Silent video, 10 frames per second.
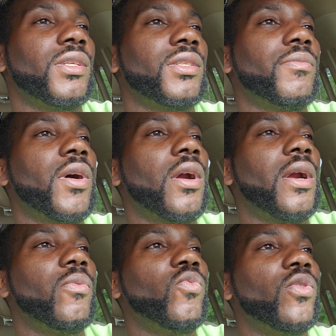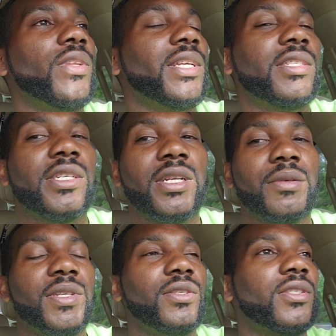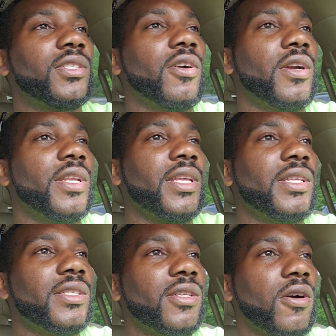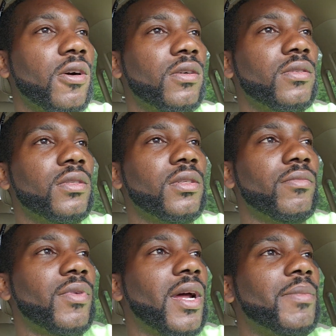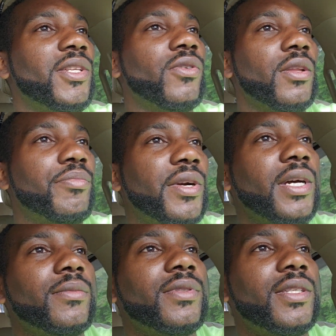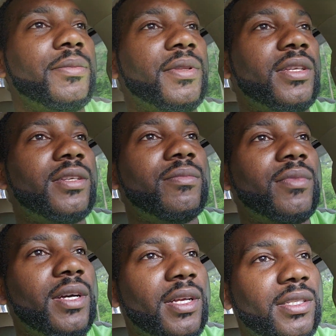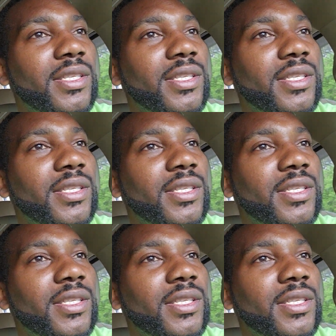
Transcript: Tomorrow I won't necessarily be starting the install, but I'll be doing the prep. Typically my